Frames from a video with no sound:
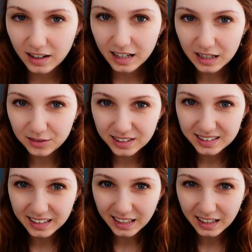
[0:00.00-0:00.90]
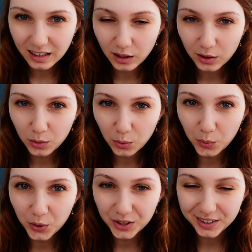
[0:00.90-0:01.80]
I have to say, the
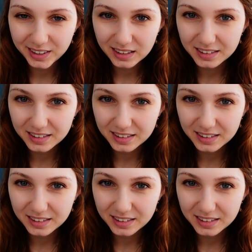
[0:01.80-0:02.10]
word